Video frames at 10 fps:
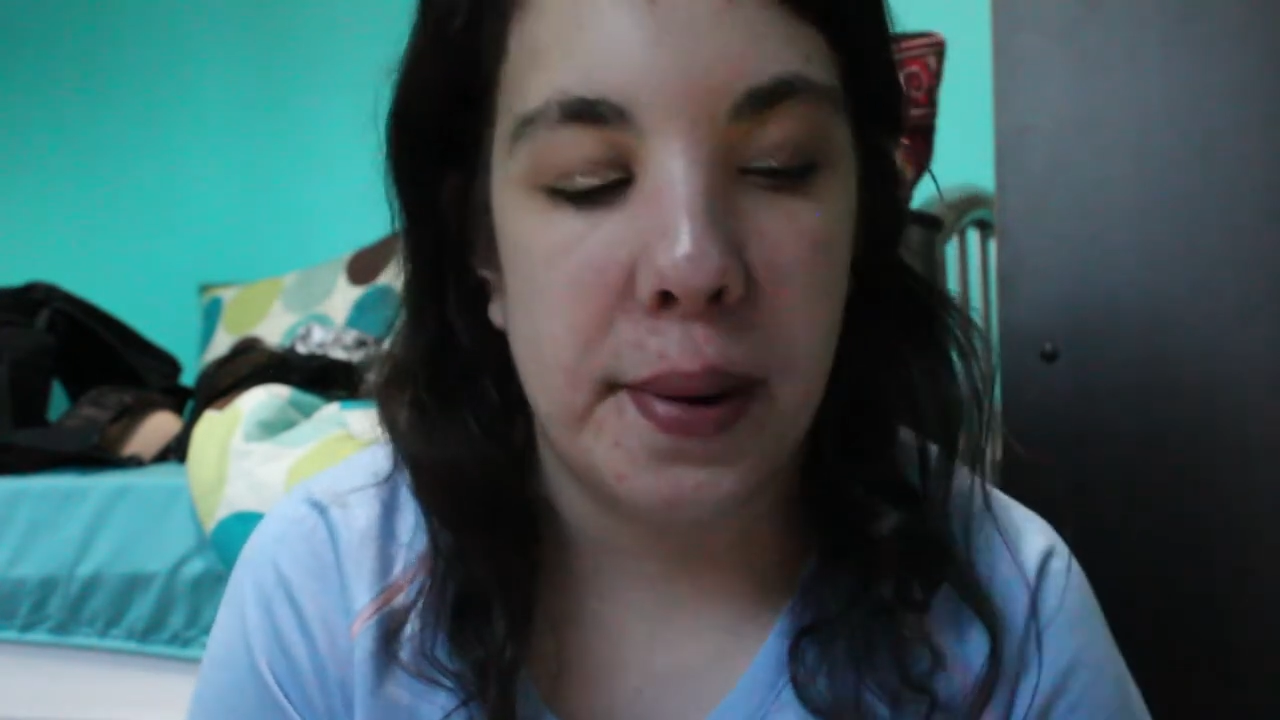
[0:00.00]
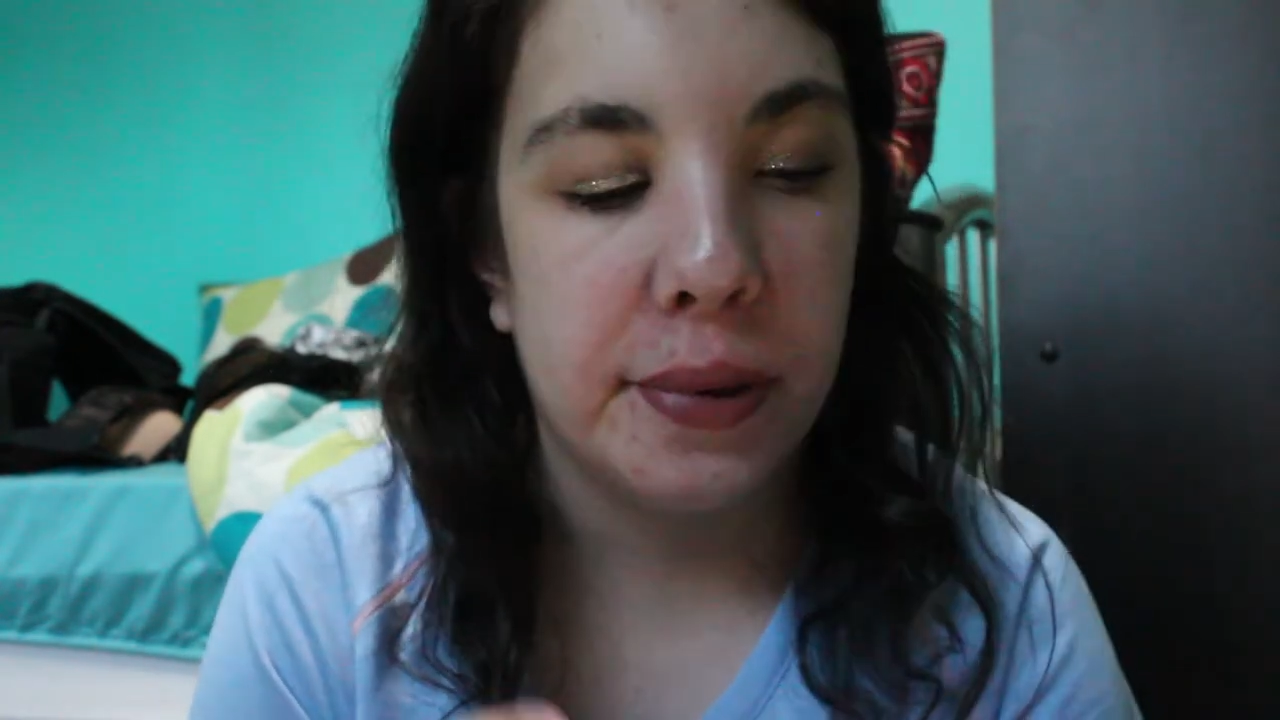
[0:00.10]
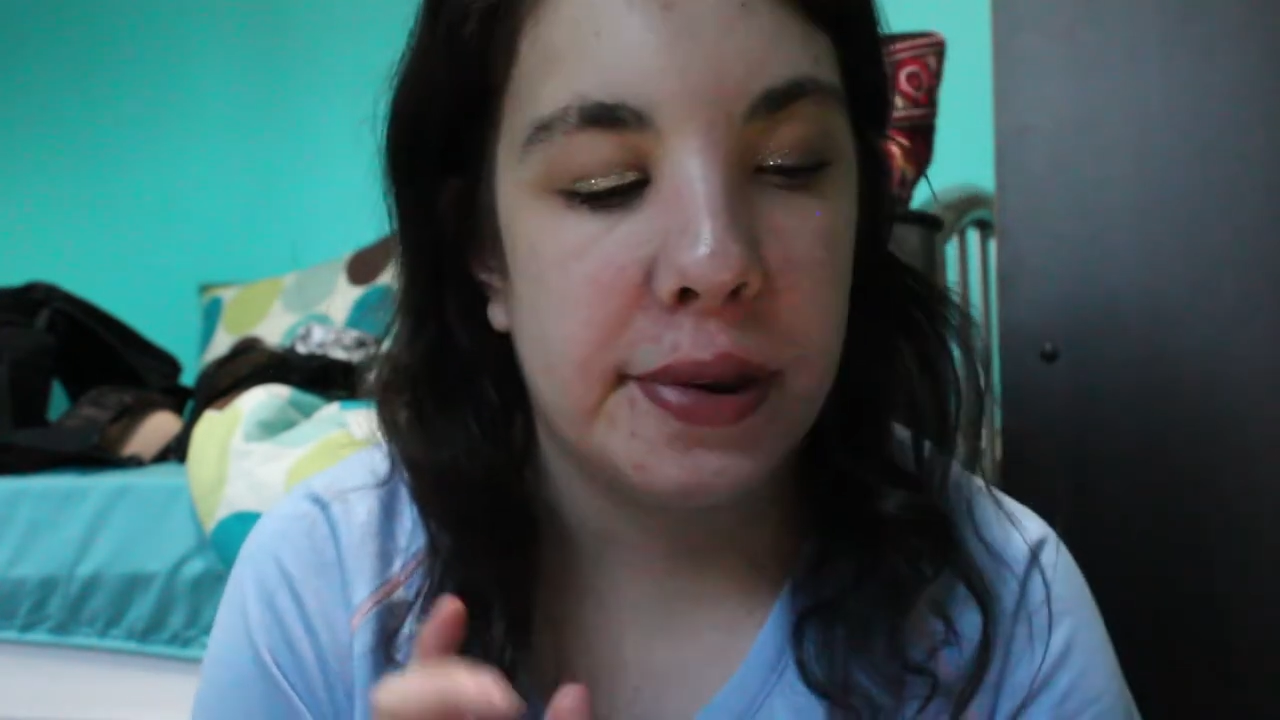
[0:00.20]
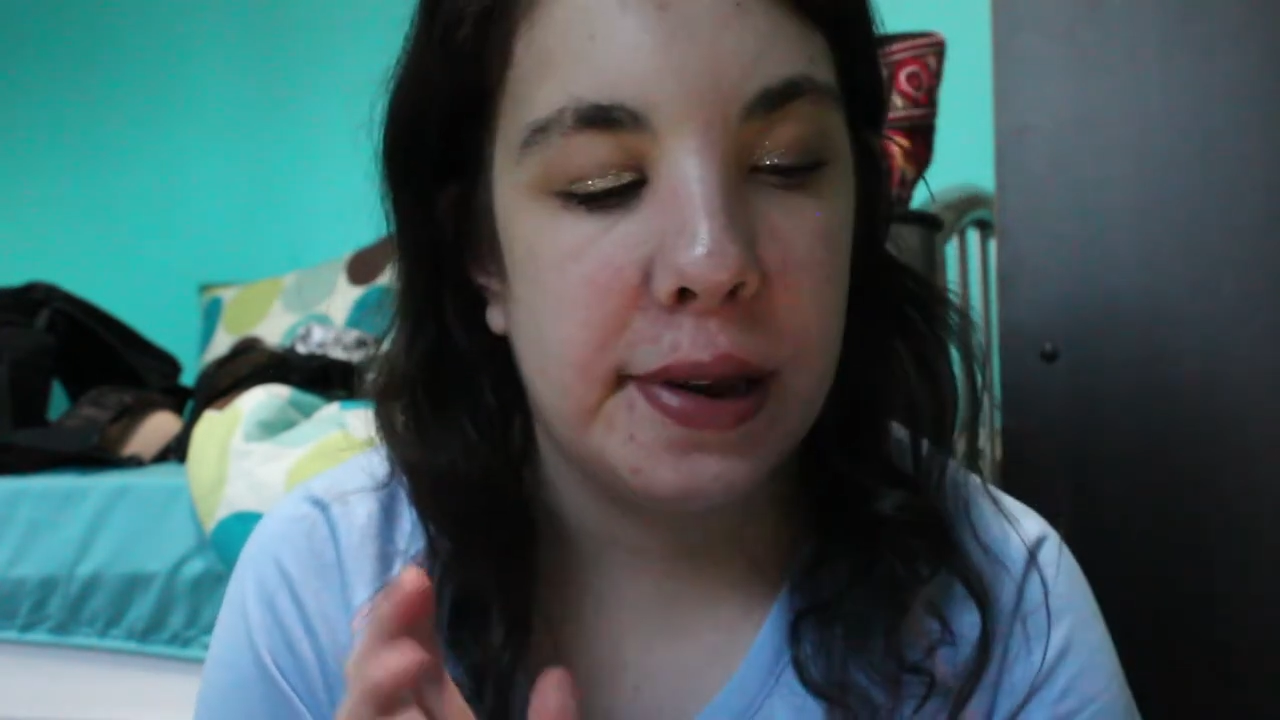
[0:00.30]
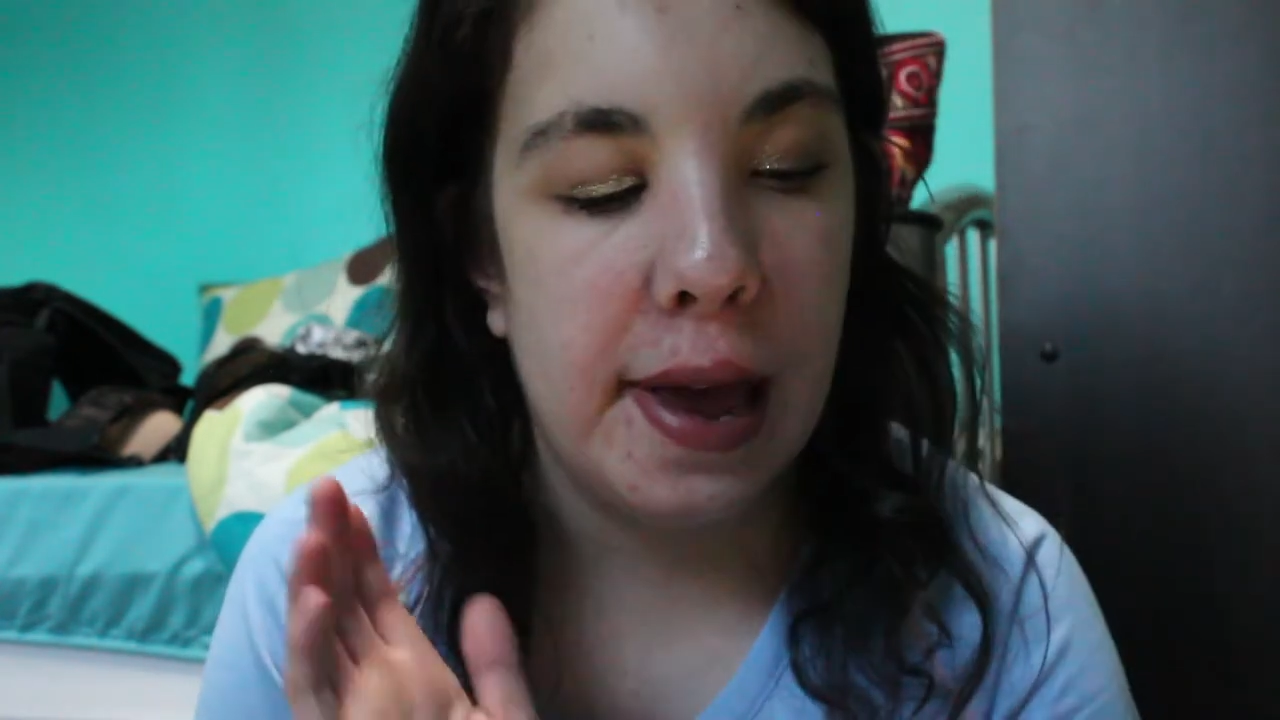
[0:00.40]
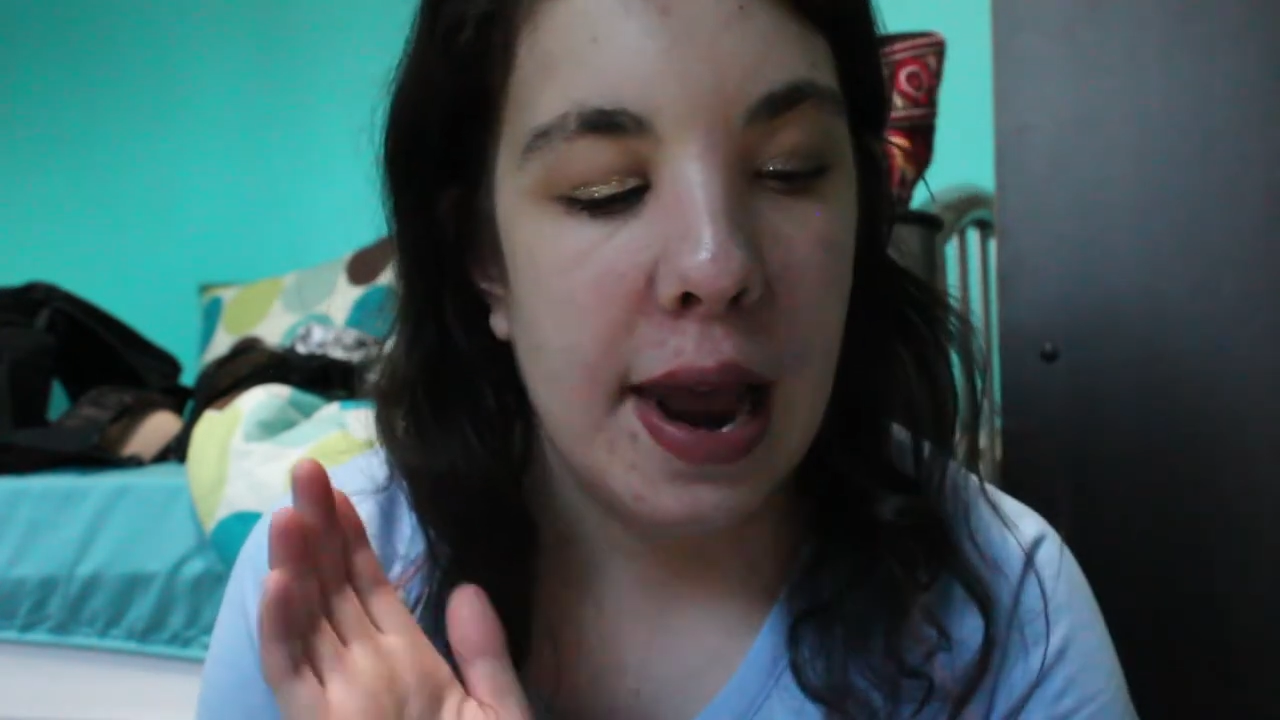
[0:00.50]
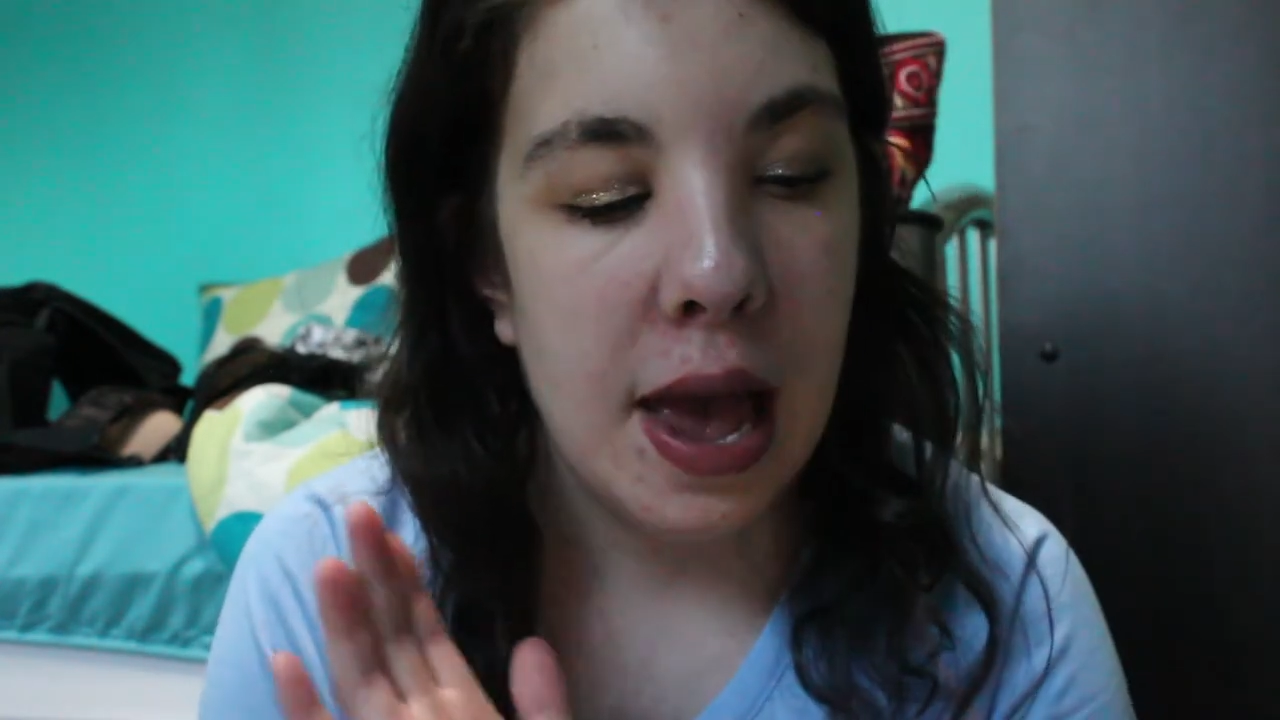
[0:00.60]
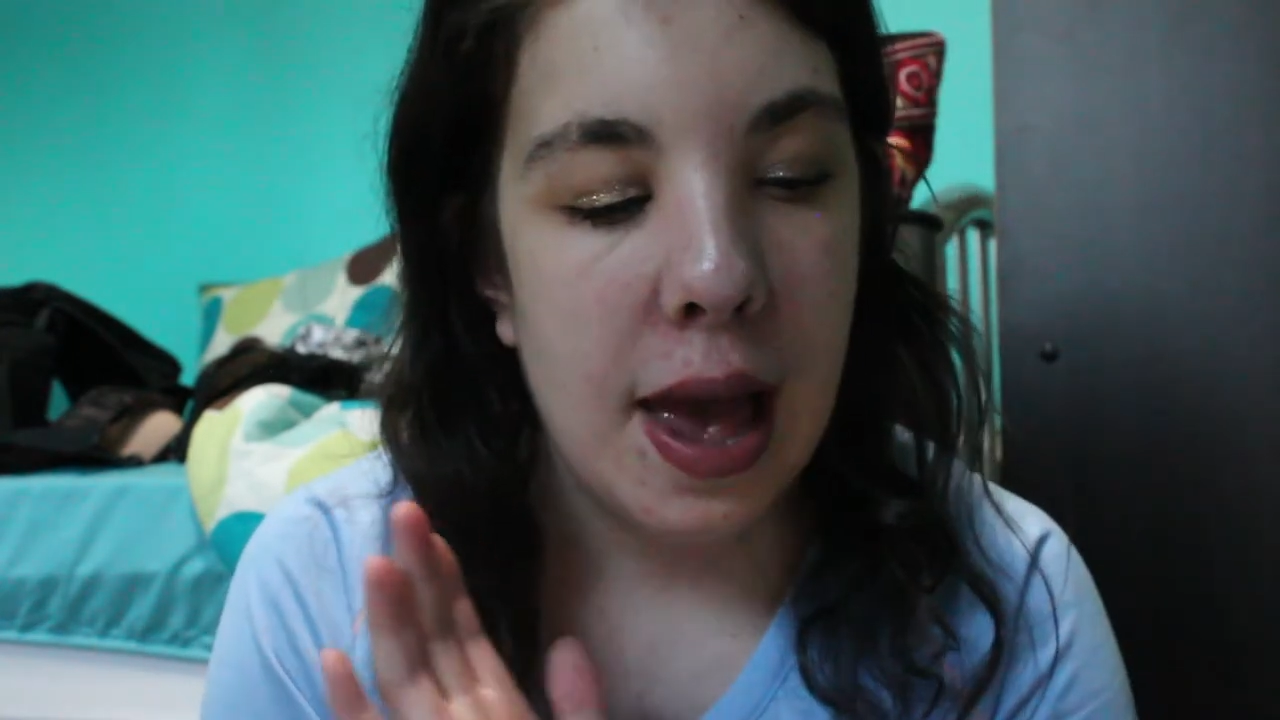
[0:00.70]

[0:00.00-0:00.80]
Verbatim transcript: posted,